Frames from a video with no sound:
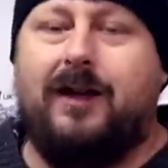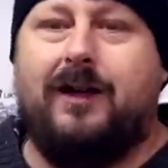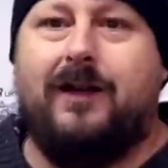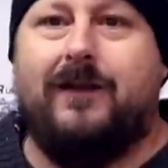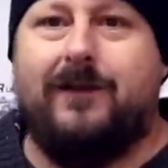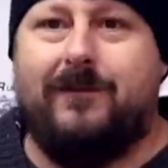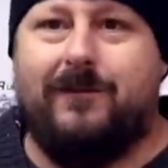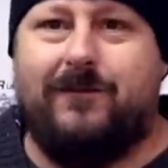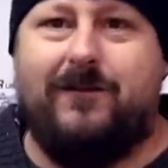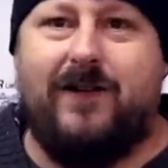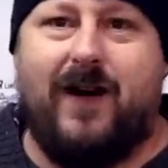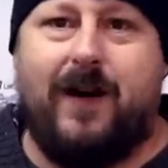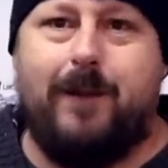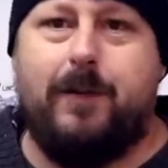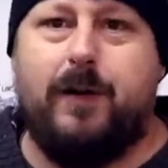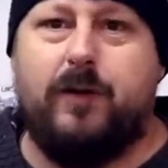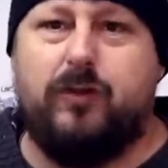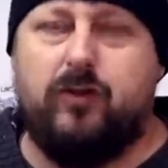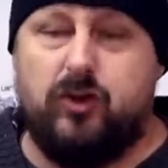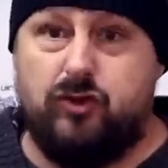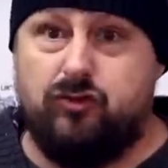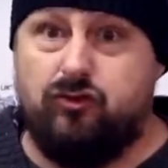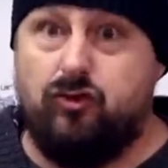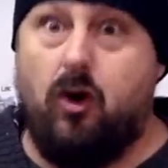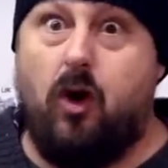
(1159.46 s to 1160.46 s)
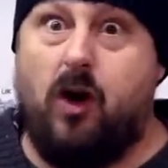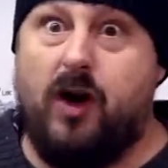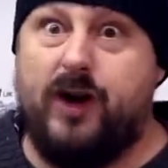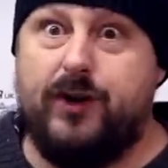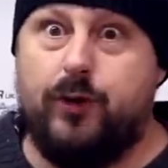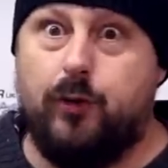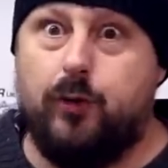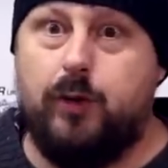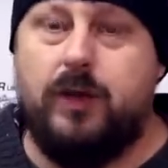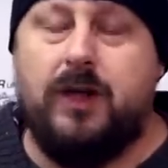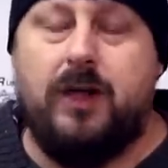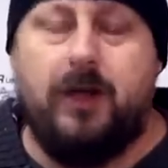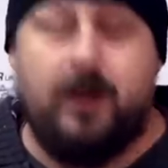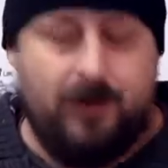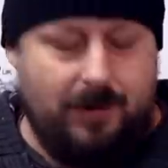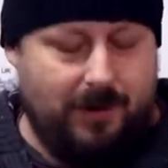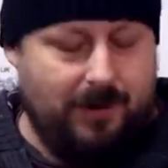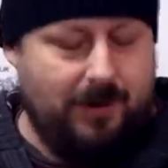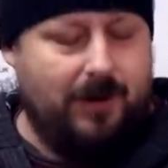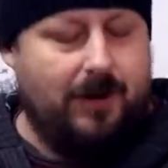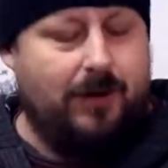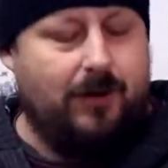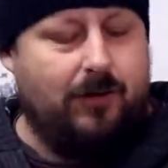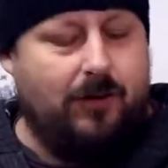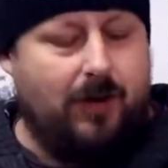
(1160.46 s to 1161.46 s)
and Rhino,
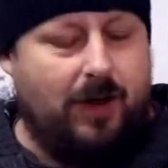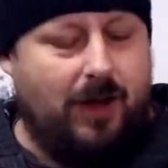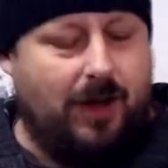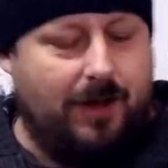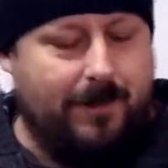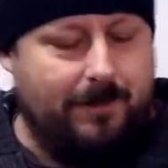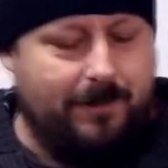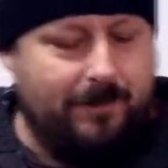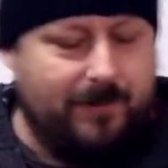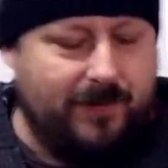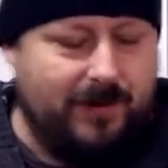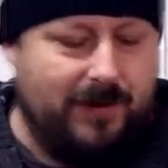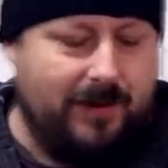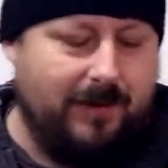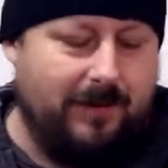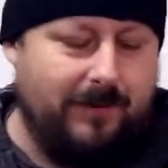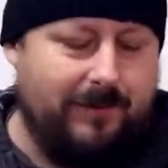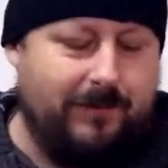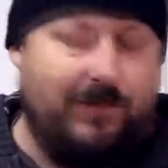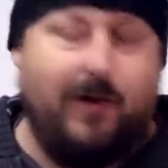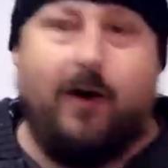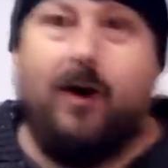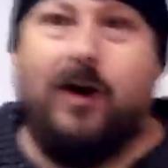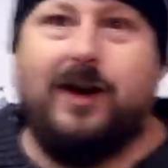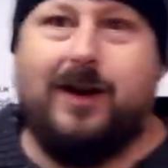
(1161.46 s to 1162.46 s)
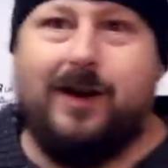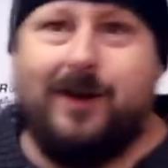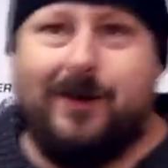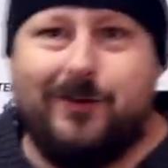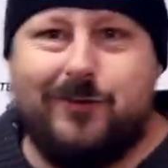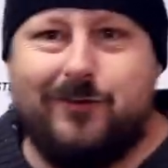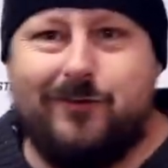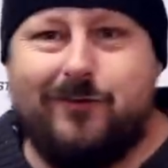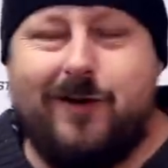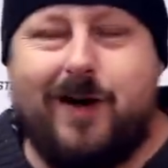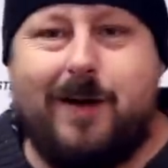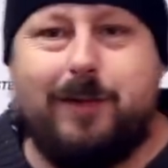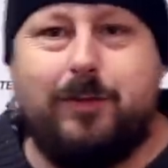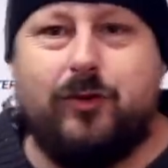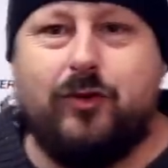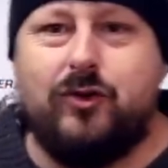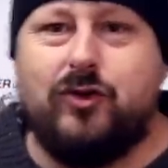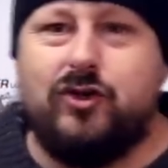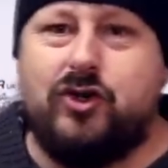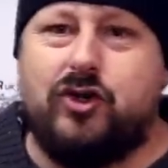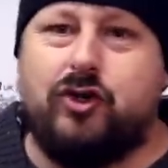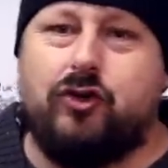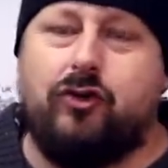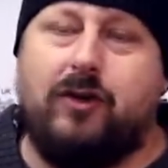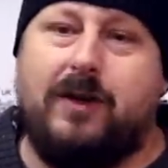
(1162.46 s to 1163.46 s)
vinyl and rubber
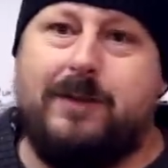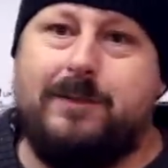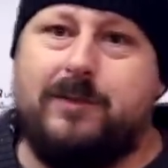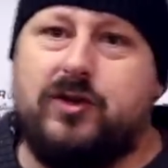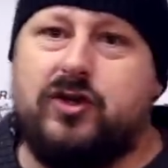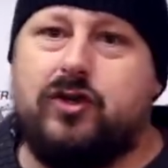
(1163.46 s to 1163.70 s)
and trim